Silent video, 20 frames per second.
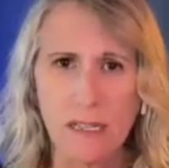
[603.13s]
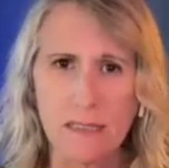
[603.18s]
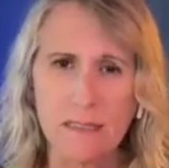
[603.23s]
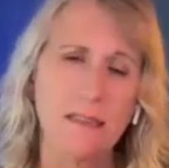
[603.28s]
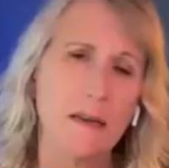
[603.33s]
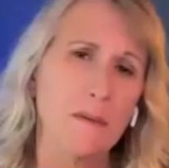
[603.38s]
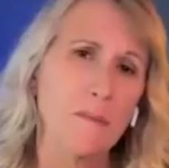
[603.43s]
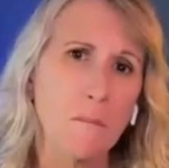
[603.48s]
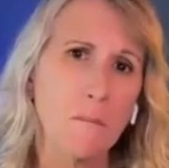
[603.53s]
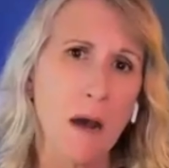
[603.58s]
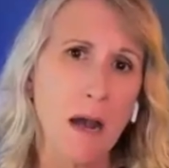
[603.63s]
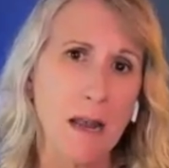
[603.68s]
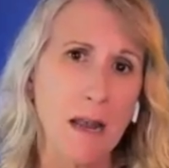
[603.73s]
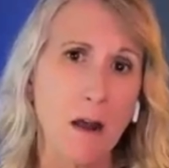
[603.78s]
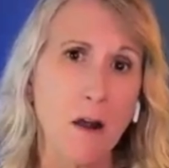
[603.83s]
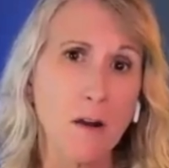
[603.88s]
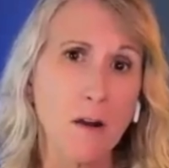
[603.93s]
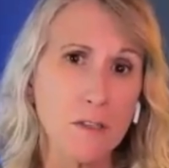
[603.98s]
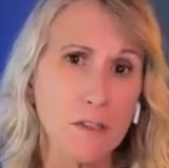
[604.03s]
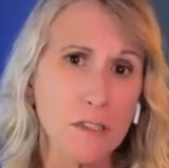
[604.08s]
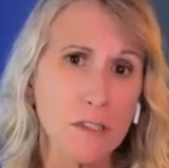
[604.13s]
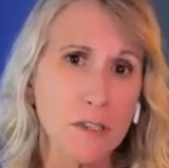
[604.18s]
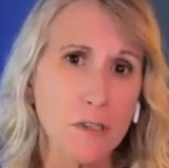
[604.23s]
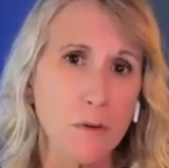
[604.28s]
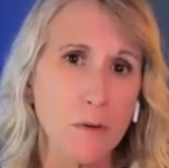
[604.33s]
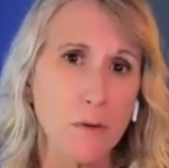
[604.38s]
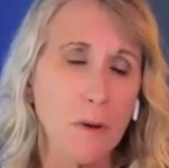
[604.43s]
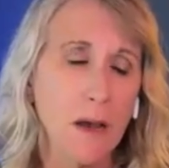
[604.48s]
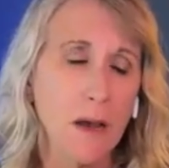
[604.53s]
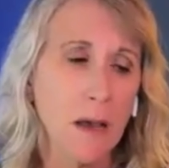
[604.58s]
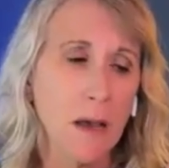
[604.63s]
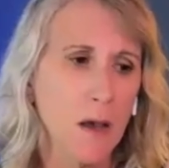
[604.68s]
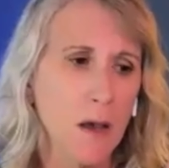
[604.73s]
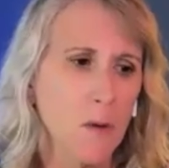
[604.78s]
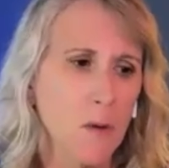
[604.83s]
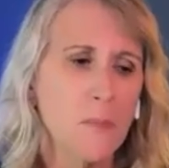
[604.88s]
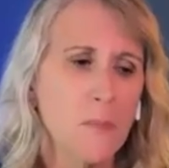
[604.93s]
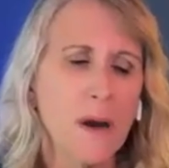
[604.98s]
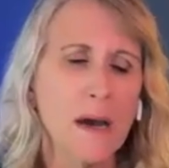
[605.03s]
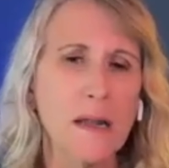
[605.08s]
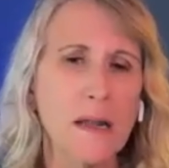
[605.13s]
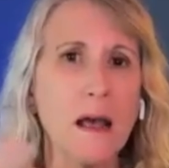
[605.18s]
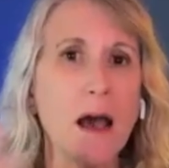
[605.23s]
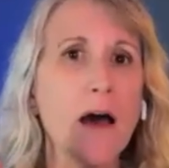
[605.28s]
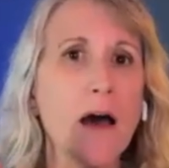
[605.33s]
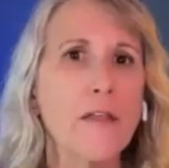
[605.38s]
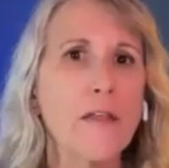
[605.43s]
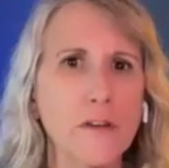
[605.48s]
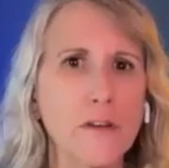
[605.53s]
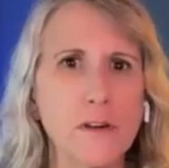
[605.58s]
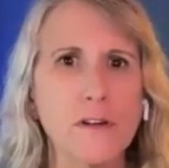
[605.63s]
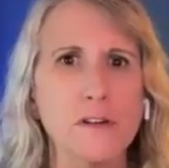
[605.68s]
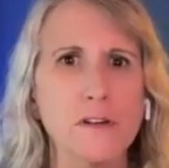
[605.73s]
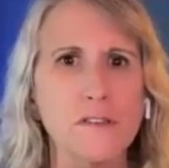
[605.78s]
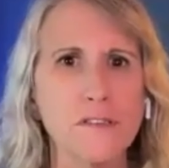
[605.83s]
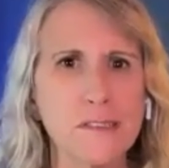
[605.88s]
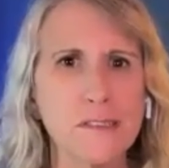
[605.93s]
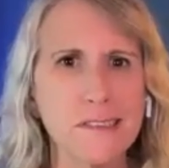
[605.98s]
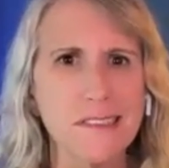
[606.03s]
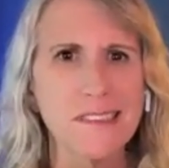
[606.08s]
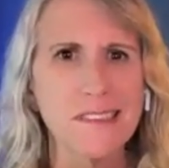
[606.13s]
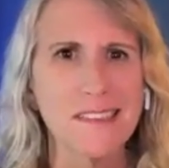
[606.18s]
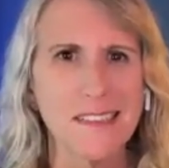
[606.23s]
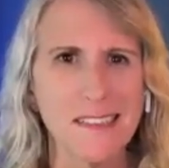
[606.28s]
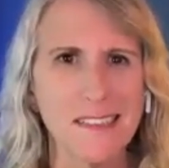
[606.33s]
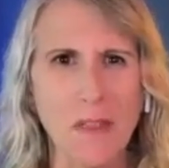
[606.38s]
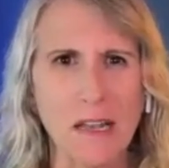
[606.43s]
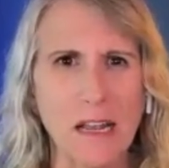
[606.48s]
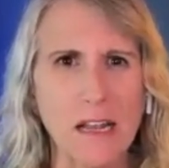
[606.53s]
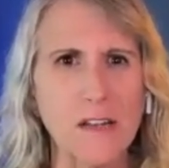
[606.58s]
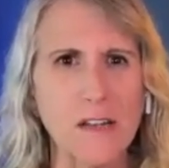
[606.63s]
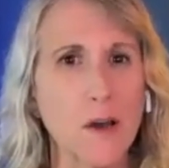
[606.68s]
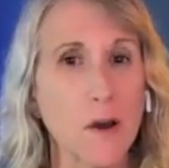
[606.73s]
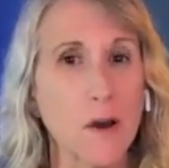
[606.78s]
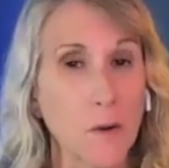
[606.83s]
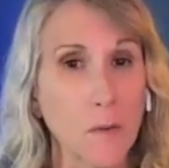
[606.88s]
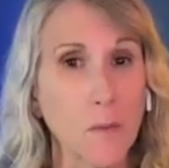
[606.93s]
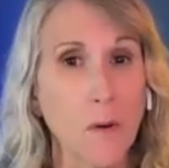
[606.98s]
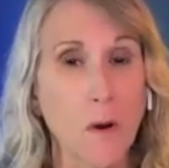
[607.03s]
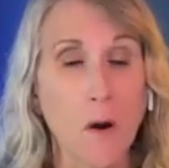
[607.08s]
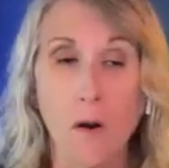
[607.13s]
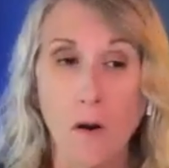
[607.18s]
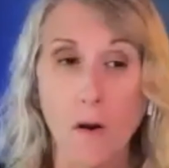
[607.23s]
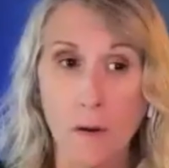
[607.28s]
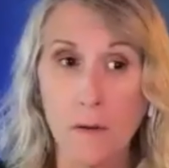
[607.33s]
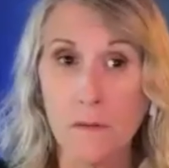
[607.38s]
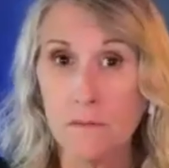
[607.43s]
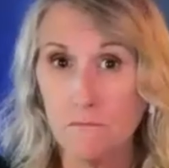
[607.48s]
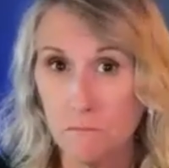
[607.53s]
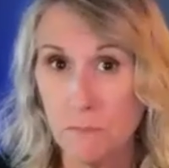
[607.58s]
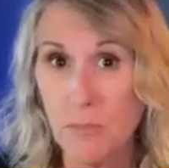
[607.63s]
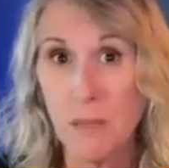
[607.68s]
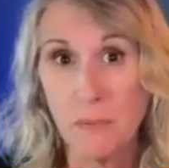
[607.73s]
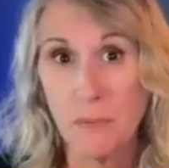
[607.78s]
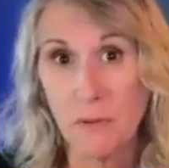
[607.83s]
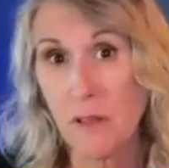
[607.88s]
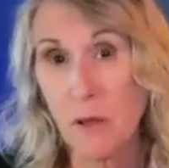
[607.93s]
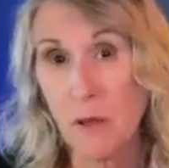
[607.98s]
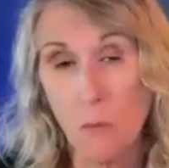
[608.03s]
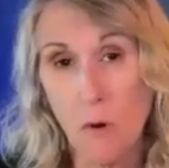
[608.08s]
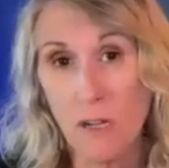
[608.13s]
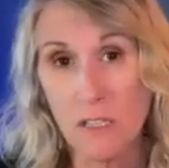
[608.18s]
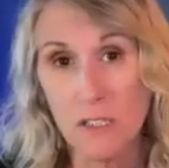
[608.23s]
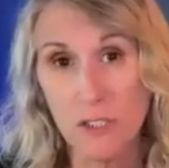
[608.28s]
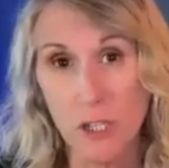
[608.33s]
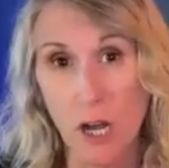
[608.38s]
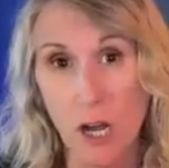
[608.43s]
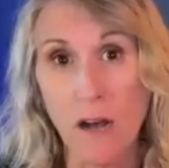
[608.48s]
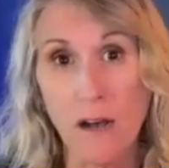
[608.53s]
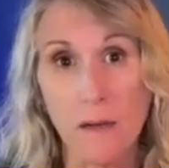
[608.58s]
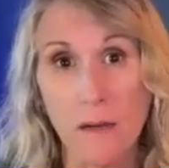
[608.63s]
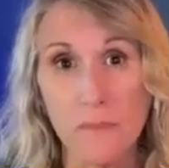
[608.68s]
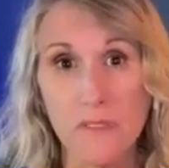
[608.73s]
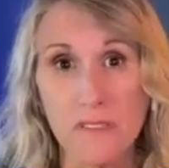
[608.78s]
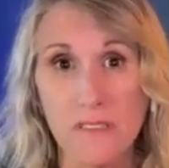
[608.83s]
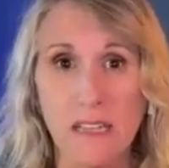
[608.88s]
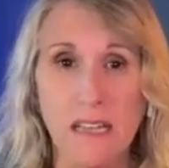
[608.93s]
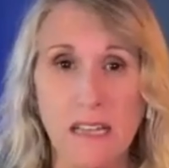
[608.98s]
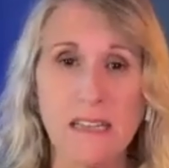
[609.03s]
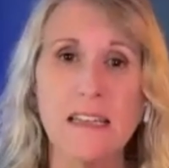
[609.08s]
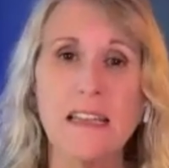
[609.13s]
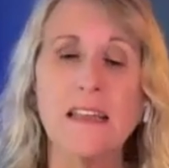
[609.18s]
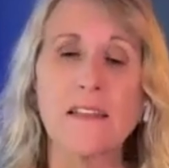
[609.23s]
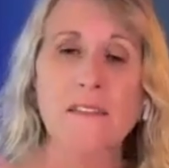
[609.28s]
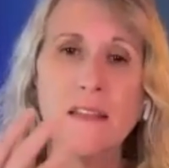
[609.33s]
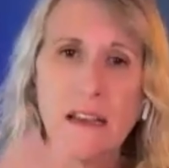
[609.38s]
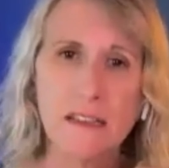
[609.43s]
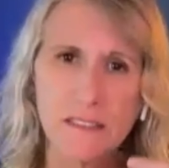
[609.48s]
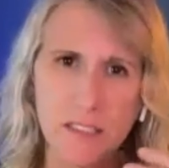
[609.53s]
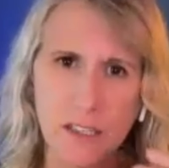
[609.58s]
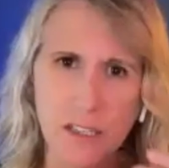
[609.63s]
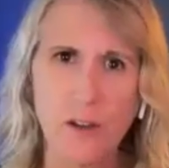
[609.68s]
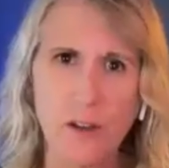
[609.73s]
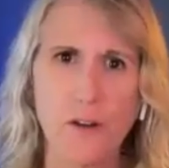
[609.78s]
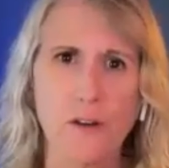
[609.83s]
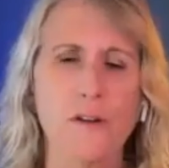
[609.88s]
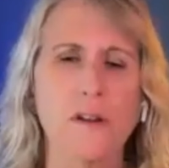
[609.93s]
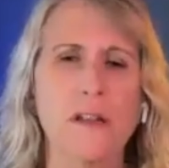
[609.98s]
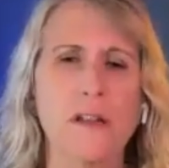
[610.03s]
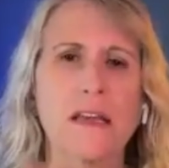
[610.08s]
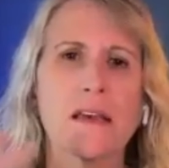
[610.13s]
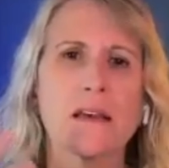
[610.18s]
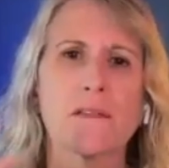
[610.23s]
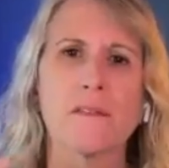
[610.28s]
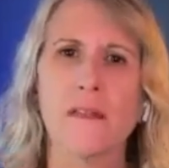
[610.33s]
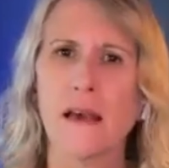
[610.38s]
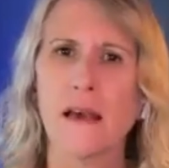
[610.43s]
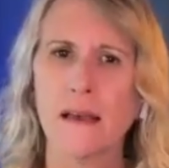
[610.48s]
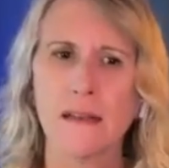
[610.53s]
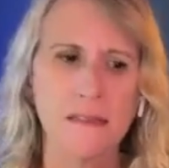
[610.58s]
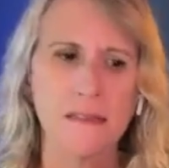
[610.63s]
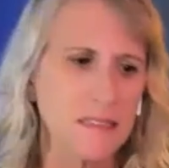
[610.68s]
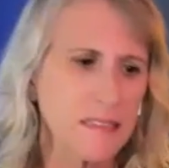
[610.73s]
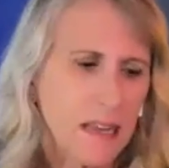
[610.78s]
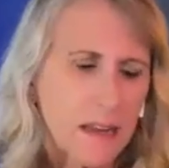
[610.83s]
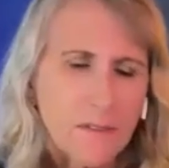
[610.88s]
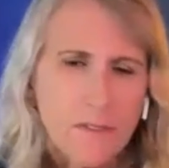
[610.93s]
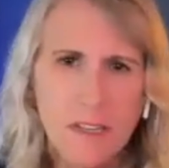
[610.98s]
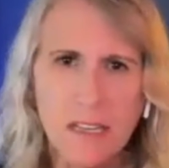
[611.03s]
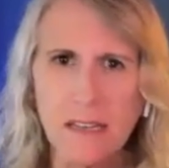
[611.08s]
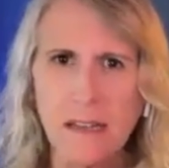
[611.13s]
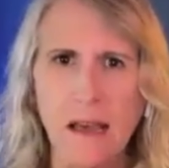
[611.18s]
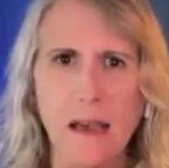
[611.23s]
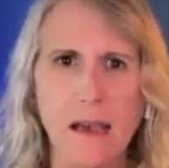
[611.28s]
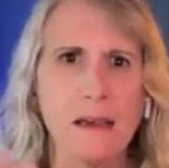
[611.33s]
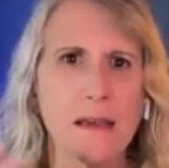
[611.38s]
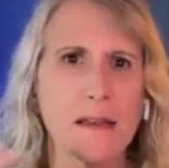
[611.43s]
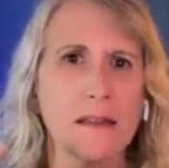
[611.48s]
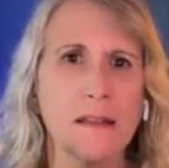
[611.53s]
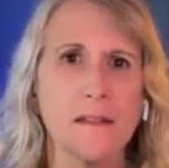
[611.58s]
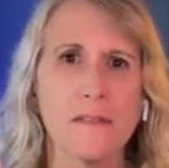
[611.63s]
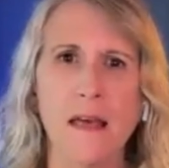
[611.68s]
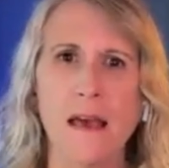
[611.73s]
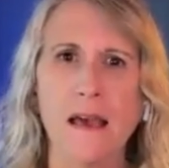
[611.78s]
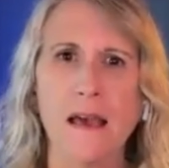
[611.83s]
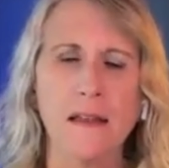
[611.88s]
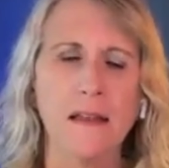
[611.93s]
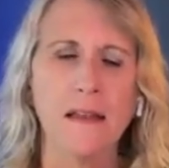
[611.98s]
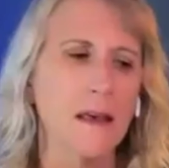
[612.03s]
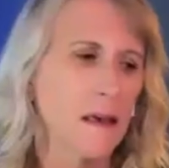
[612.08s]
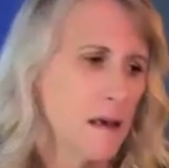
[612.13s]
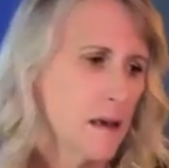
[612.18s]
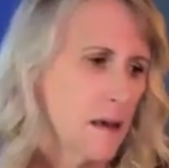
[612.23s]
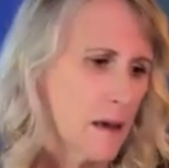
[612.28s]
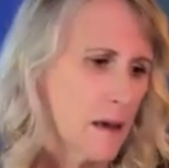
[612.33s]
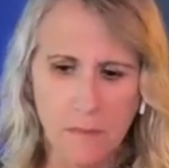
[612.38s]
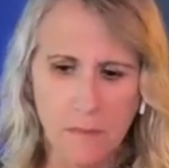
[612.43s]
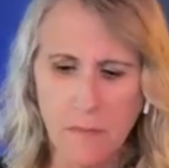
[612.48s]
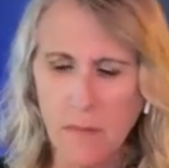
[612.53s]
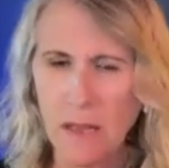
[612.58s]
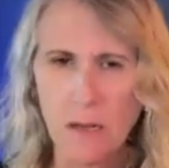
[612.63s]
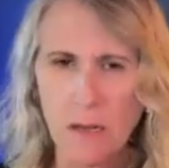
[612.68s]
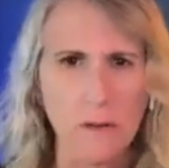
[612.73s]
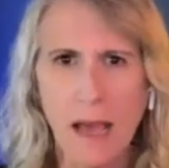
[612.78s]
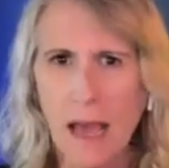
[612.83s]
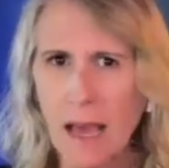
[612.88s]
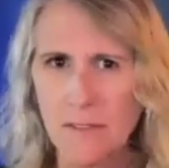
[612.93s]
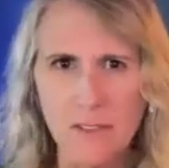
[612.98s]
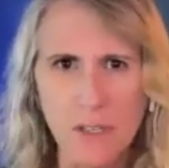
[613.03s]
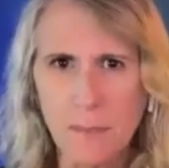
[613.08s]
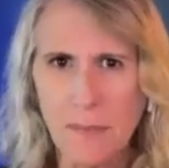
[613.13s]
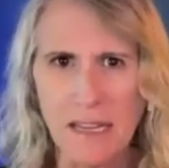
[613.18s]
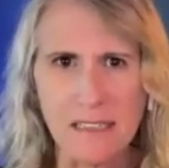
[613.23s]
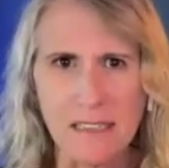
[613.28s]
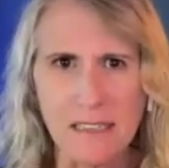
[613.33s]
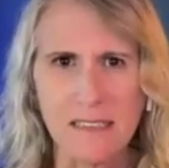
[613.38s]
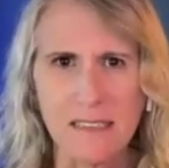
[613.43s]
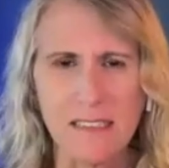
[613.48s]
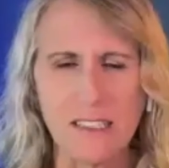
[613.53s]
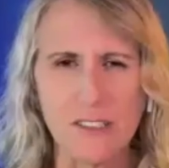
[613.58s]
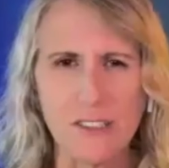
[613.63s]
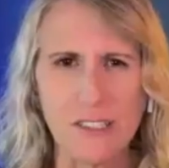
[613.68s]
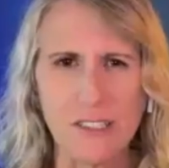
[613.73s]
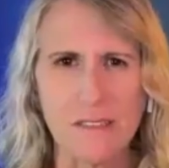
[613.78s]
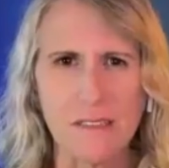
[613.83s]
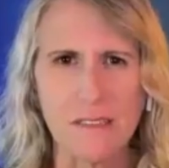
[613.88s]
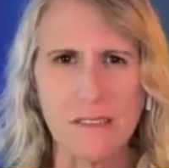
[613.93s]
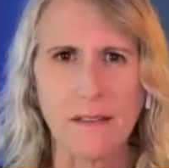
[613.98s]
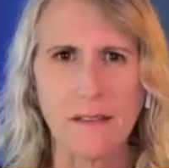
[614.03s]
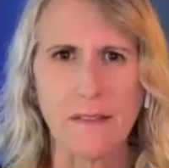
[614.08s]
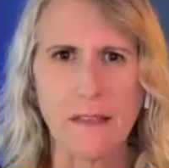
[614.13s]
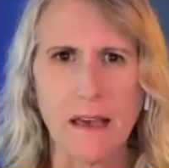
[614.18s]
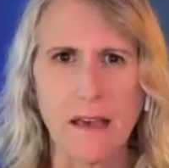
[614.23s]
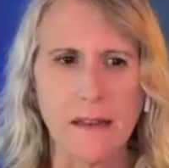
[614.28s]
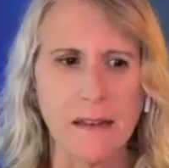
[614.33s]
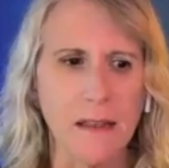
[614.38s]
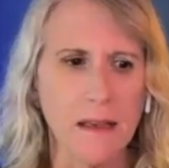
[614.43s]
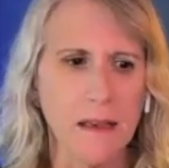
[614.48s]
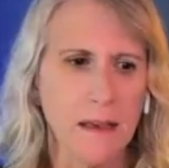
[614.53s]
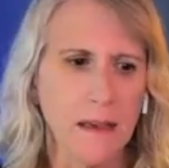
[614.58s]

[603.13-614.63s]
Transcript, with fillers: what I set my heart to. But others that I know are people that want jobs, that need that security and that safety net, and that they don't have to make decisions like that.